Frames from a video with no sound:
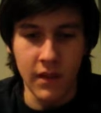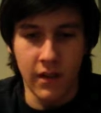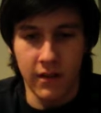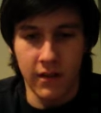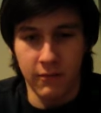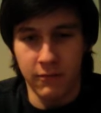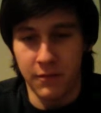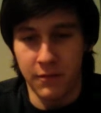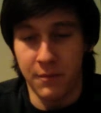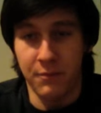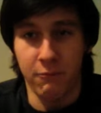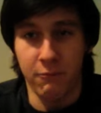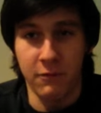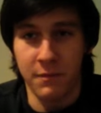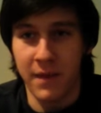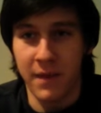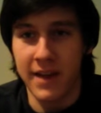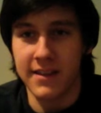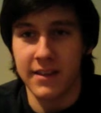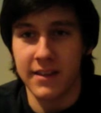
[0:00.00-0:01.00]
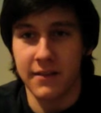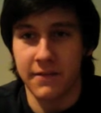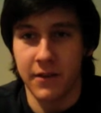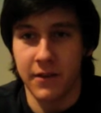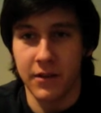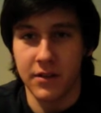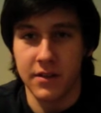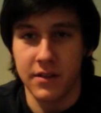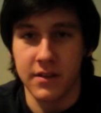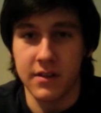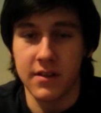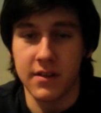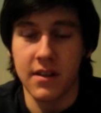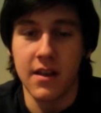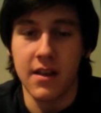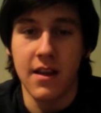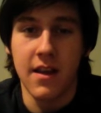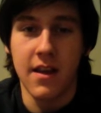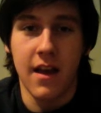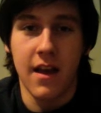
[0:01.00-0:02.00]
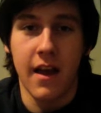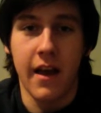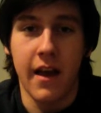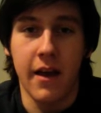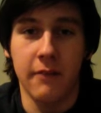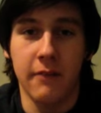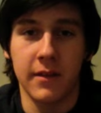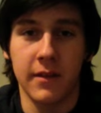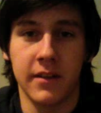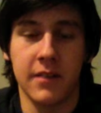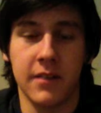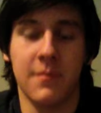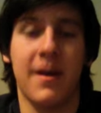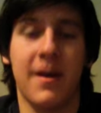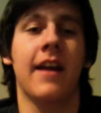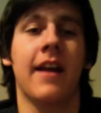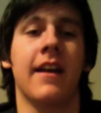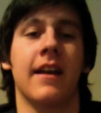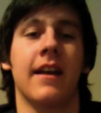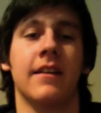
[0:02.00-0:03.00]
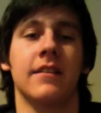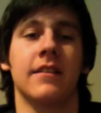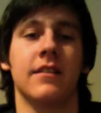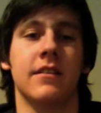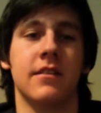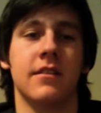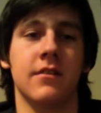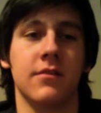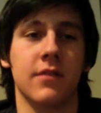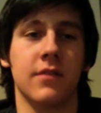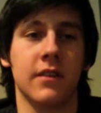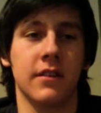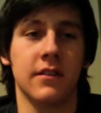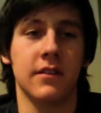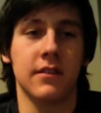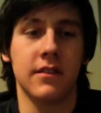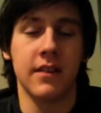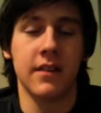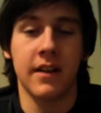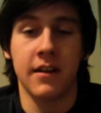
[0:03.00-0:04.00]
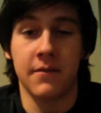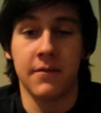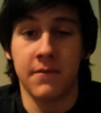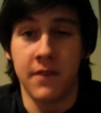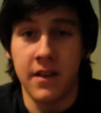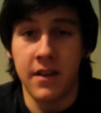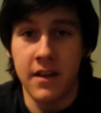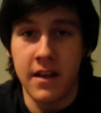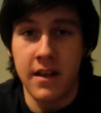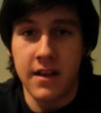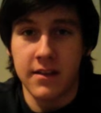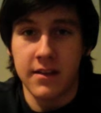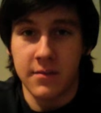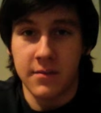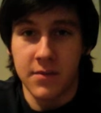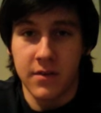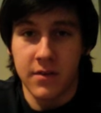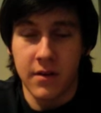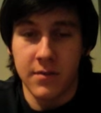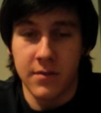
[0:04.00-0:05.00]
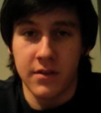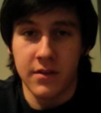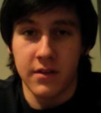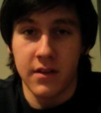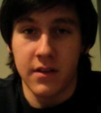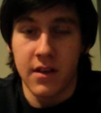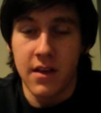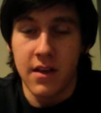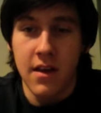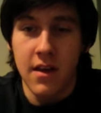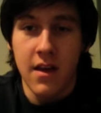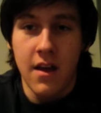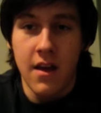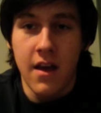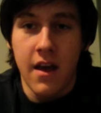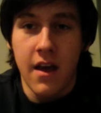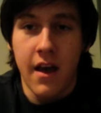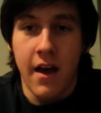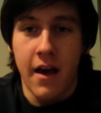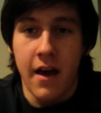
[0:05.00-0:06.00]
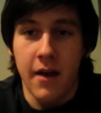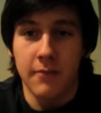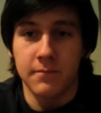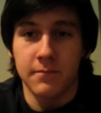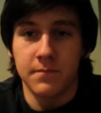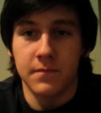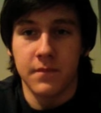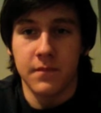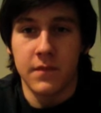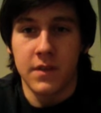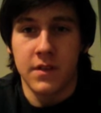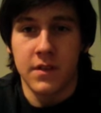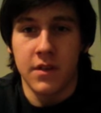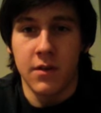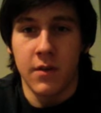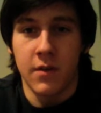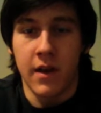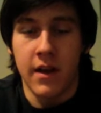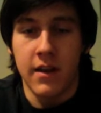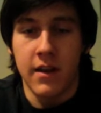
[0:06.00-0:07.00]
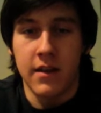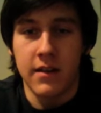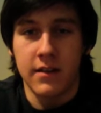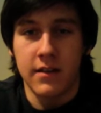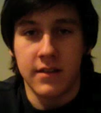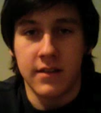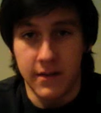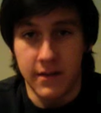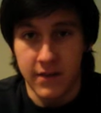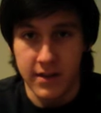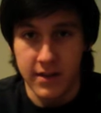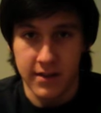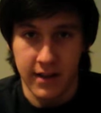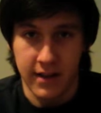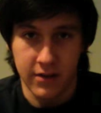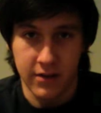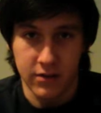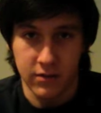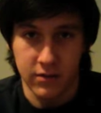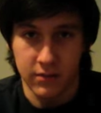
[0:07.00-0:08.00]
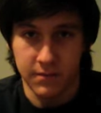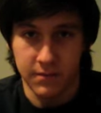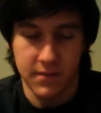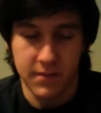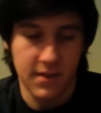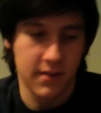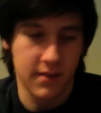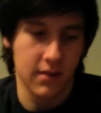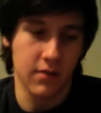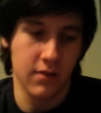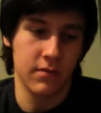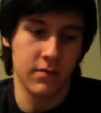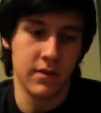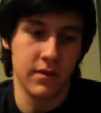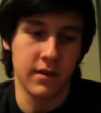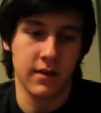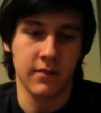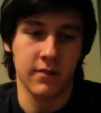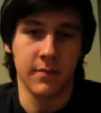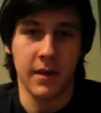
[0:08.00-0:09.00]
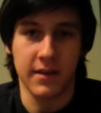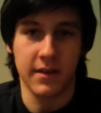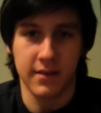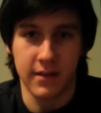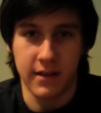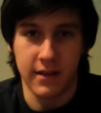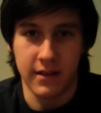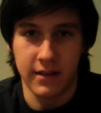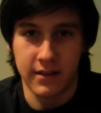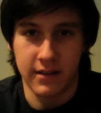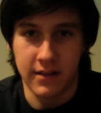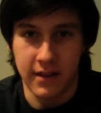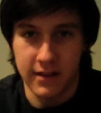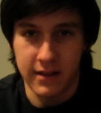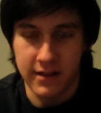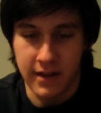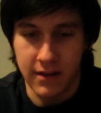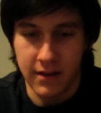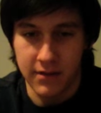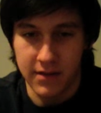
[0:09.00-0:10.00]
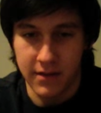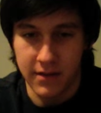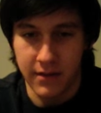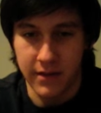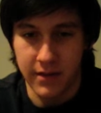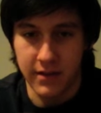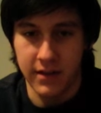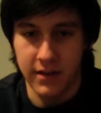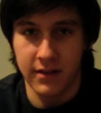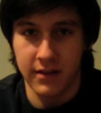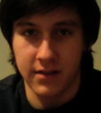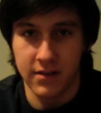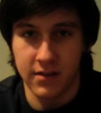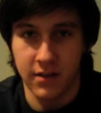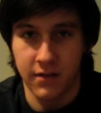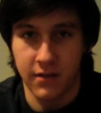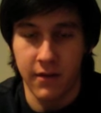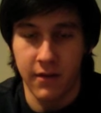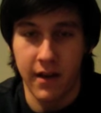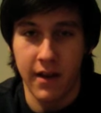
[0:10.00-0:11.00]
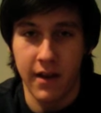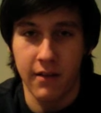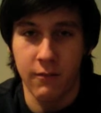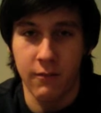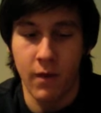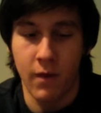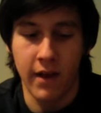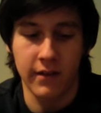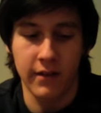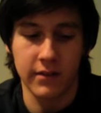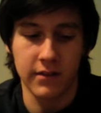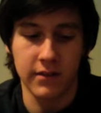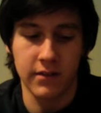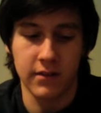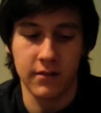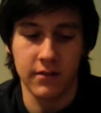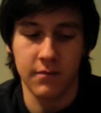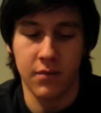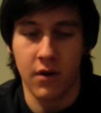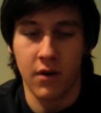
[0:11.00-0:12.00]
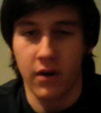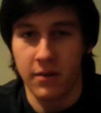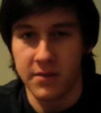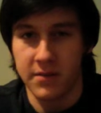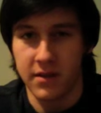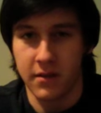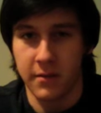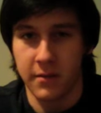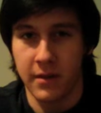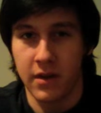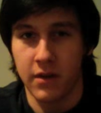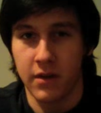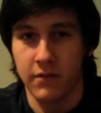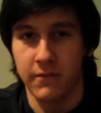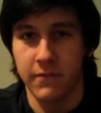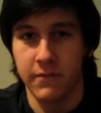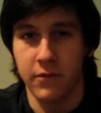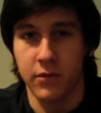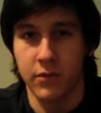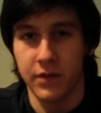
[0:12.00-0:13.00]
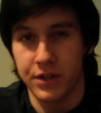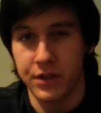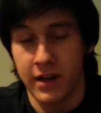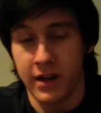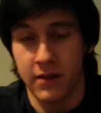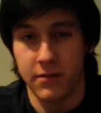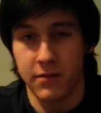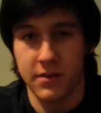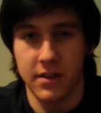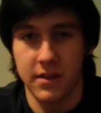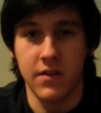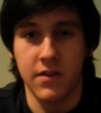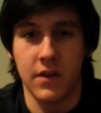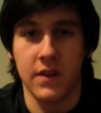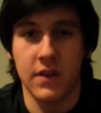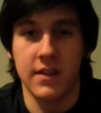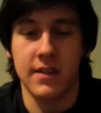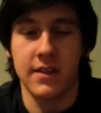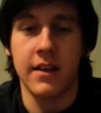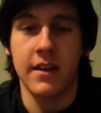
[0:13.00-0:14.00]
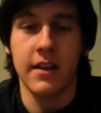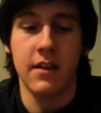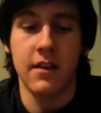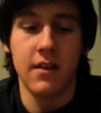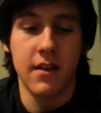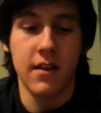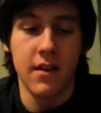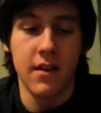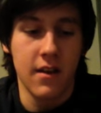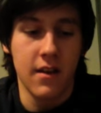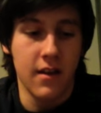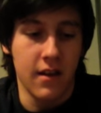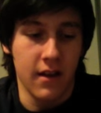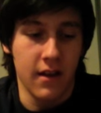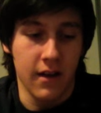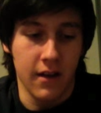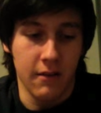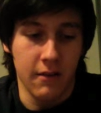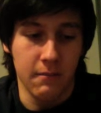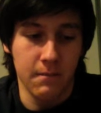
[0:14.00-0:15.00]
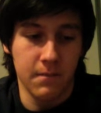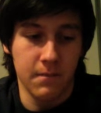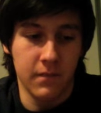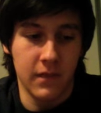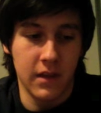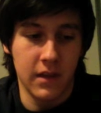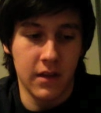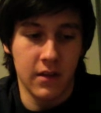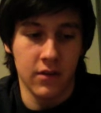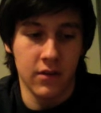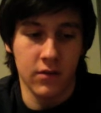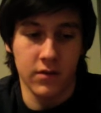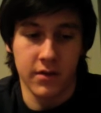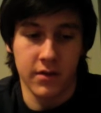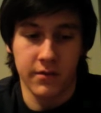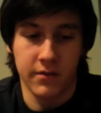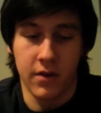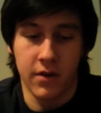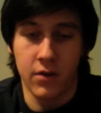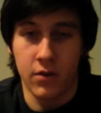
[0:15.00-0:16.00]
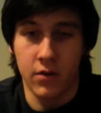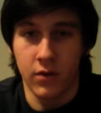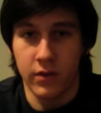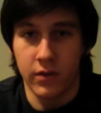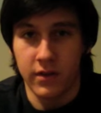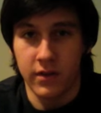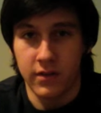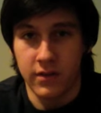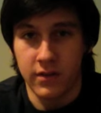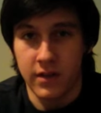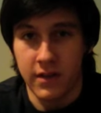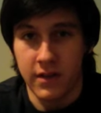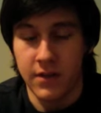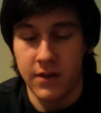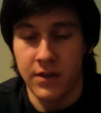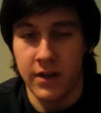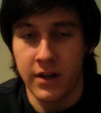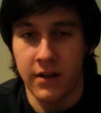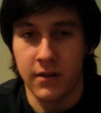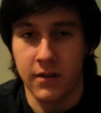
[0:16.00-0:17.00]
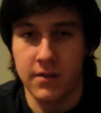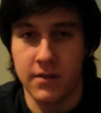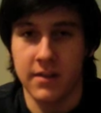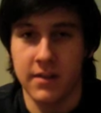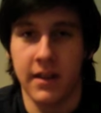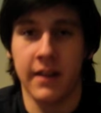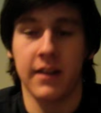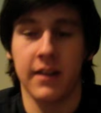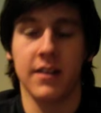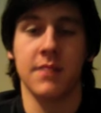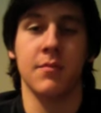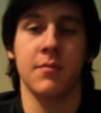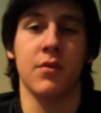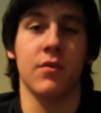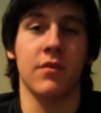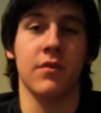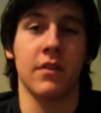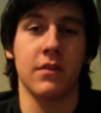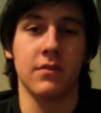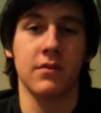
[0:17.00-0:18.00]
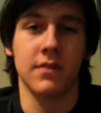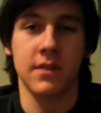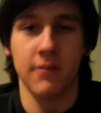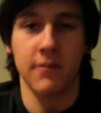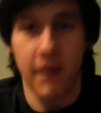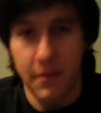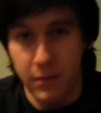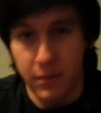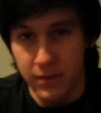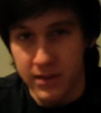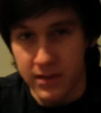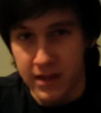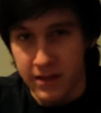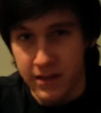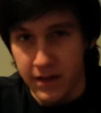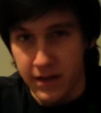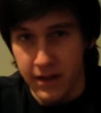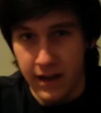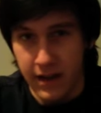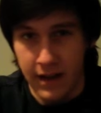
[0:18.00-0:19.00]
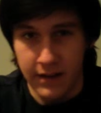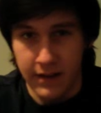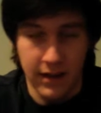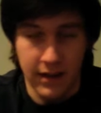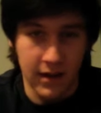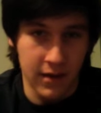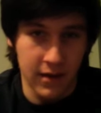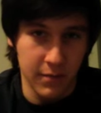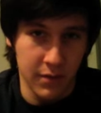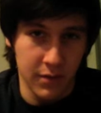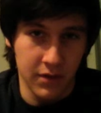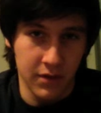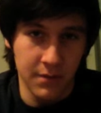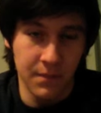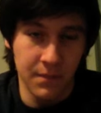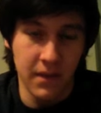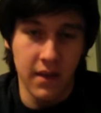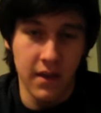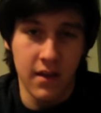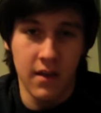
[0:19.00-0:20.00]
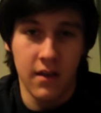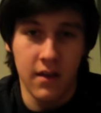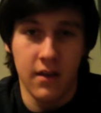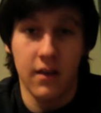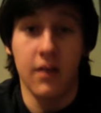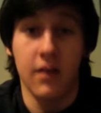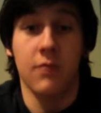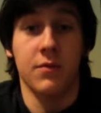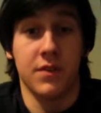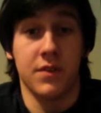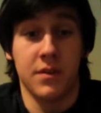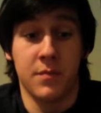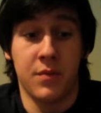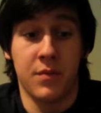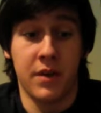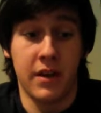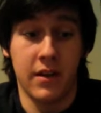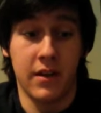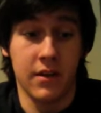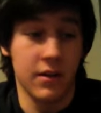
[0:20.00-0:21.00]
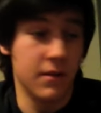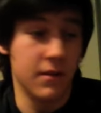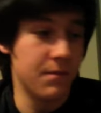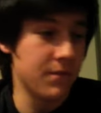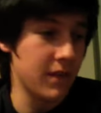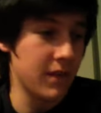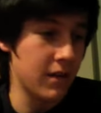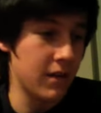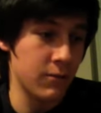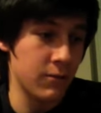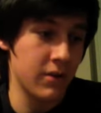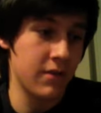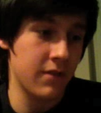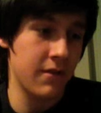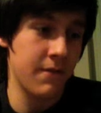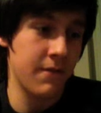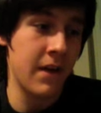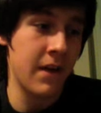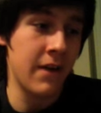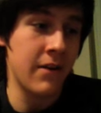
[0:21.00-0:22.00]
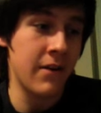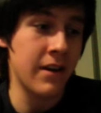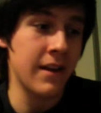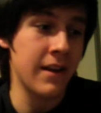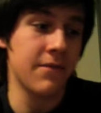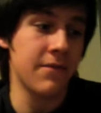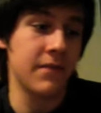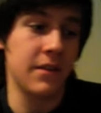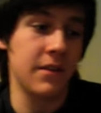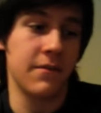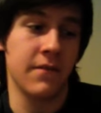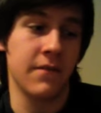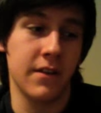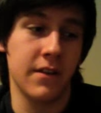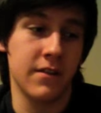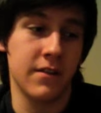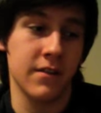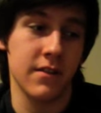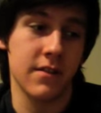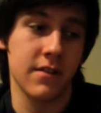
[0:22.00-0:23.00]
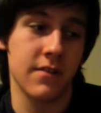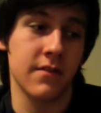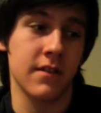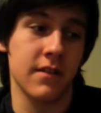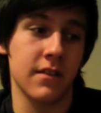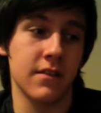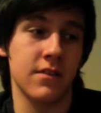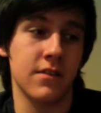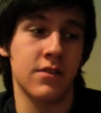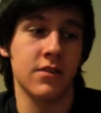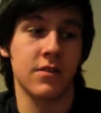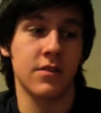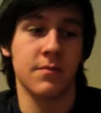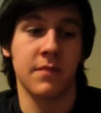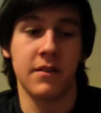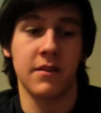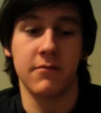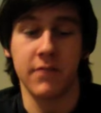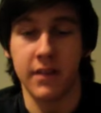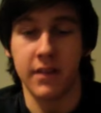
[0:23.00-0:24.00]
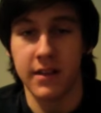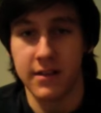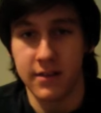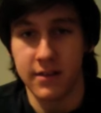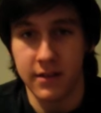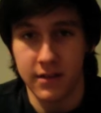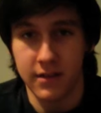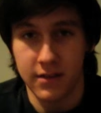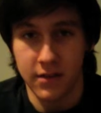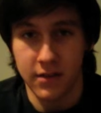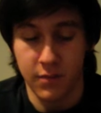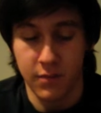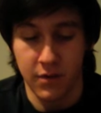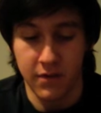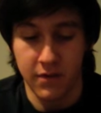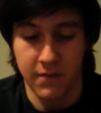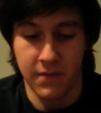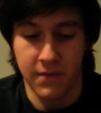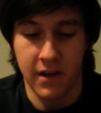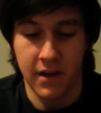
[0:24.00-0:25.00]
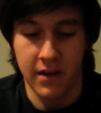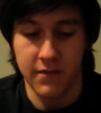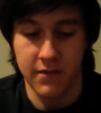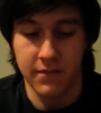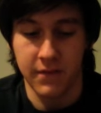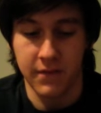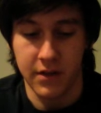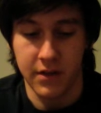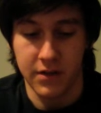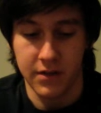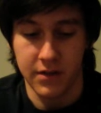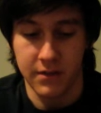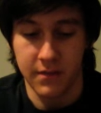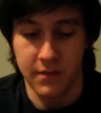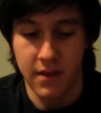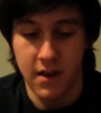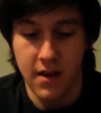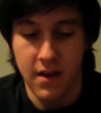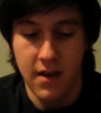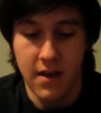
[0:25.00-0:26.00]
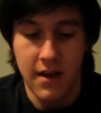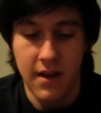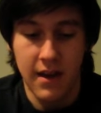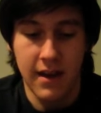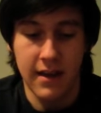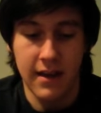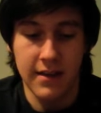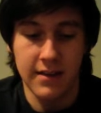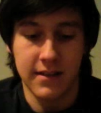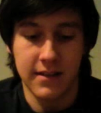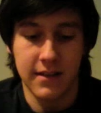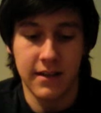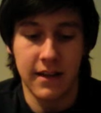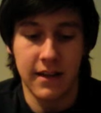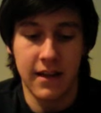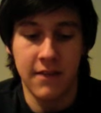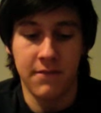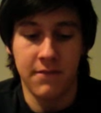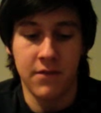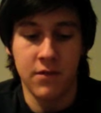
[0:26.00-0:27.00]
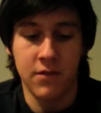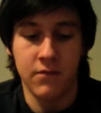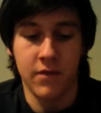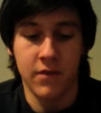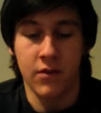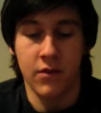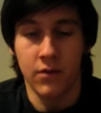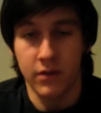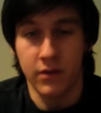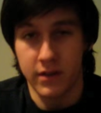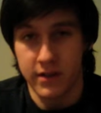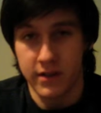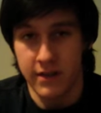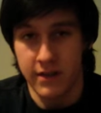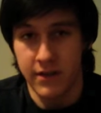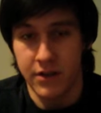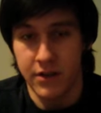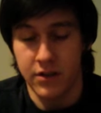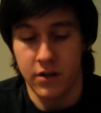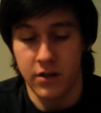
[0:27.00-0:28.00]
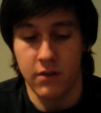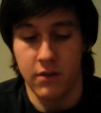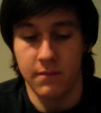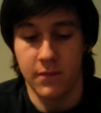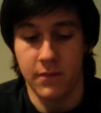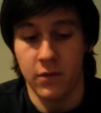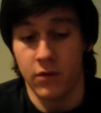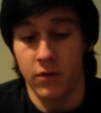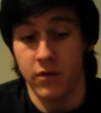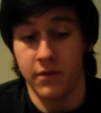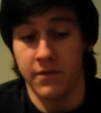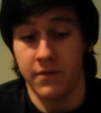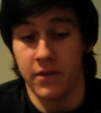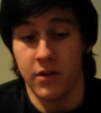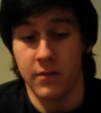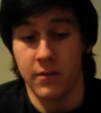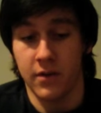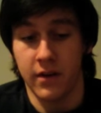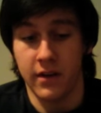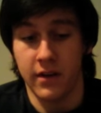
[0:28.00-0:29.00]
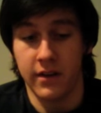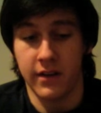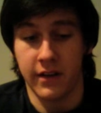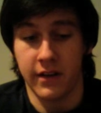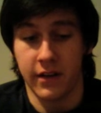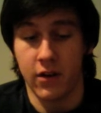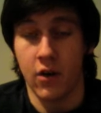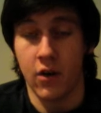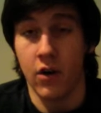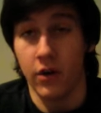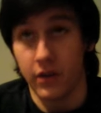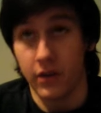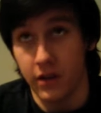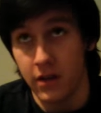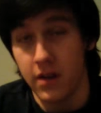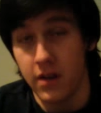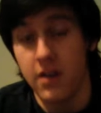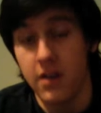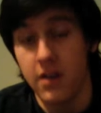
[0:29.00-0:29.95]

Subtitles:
with basic functions. And the back end, you get a 3-year subscription to a TV schedule. So you can basically, it tells you in the software when programs are going to be on for the channels that you can see. You can also record TV channels, then export those to Apple TV and iPod, which is pretty good. And one of the very nifty features that's just been released in the 2.5 version is if you record a TV show or a film or anything on